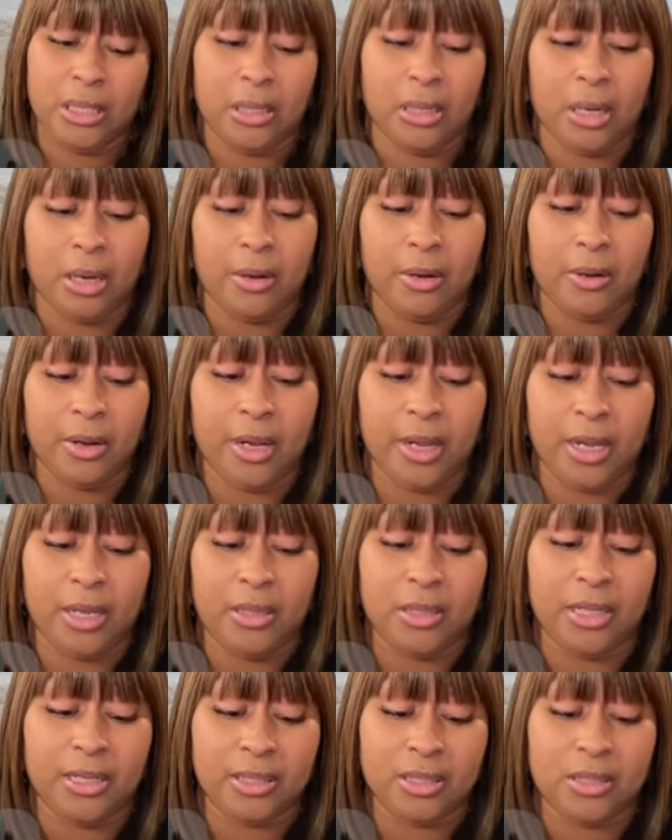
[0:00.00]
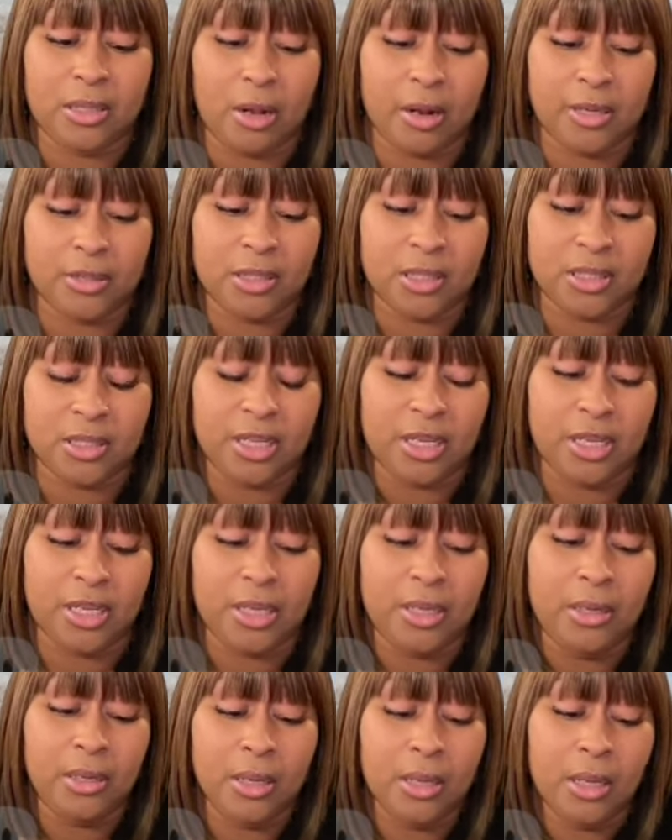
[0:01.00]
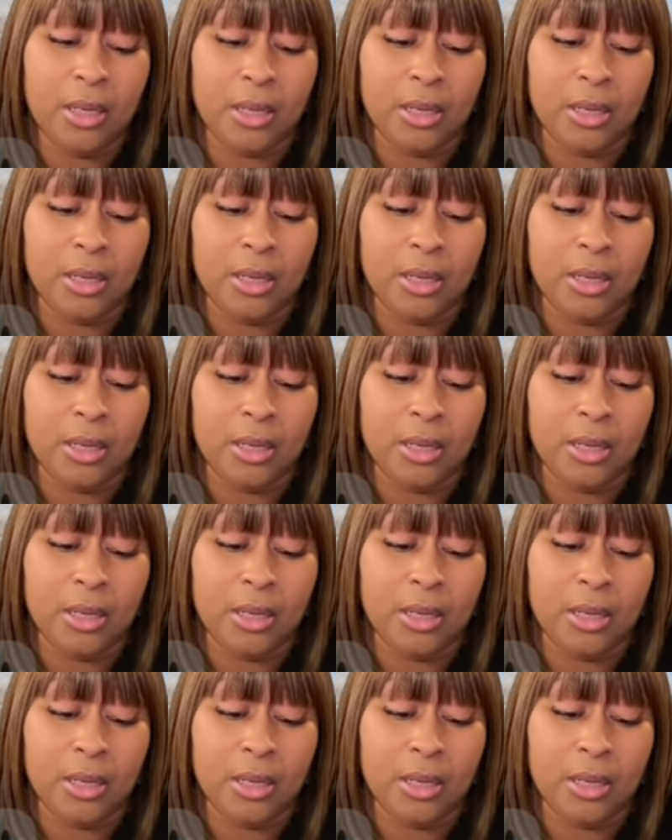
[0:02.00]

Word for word: All right, let's start to see.